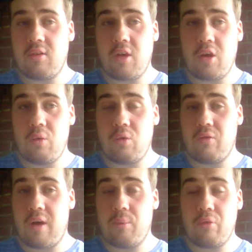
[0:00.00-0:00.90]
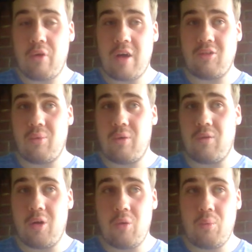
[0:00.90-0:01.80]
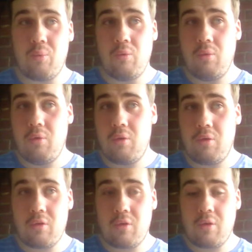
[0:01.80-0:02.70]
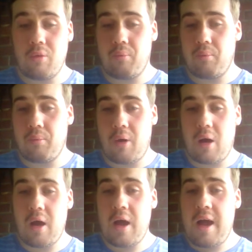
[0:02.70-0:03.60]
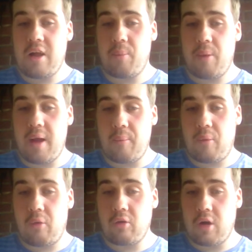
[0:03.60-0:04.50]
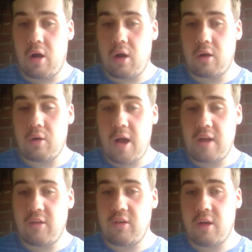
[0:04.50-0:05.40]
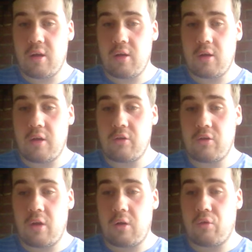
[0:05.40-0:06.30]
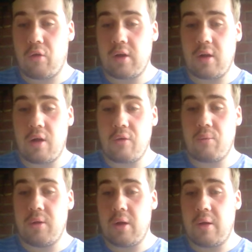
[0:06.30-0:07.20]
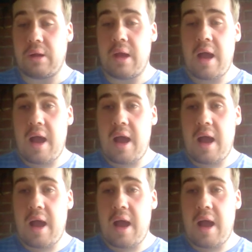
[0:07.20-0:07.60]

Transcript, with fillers: sister who was very impressed with the new part. It's a bit more dark, edgier kind of style of writing that I've been doing.